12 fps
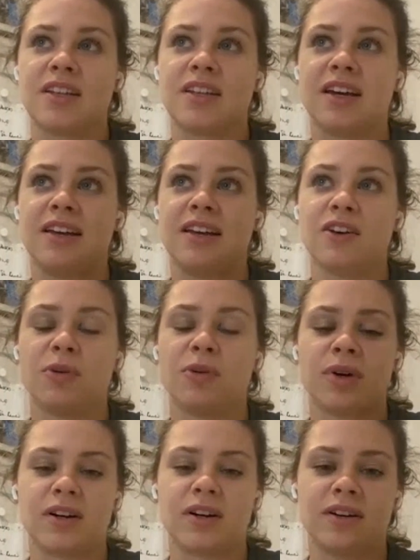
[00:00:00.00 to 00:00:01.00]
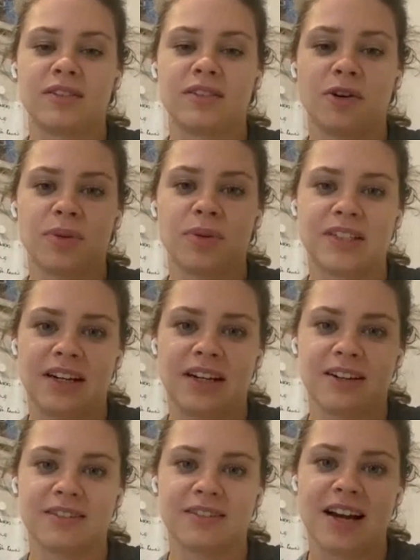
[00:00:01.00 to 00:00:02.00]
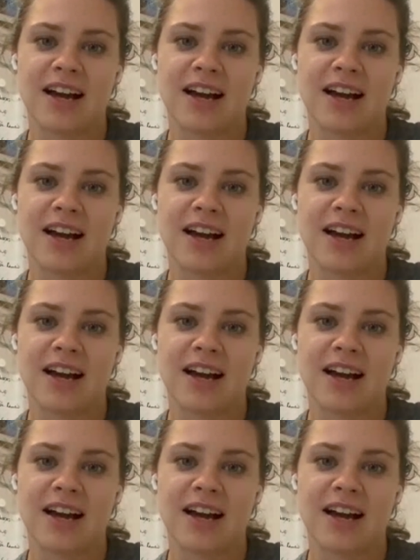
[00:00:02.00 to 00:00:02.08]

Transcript: the upper tier